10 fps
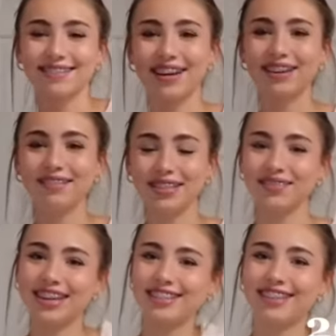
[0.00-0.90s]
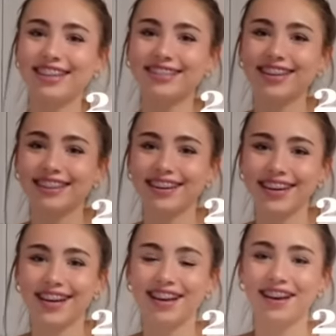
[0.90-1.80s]
welcome to my
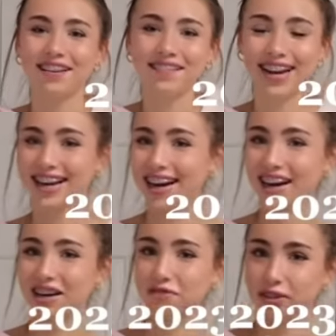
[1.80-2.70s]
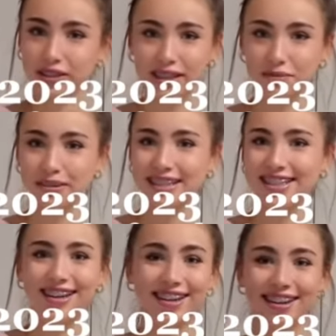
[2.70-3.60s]
2023 What I Got for Christmas
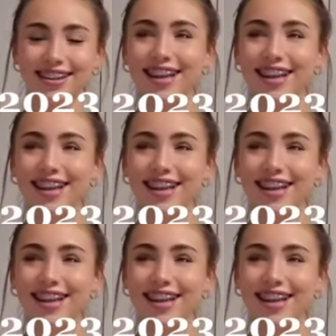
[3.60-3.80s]
haul.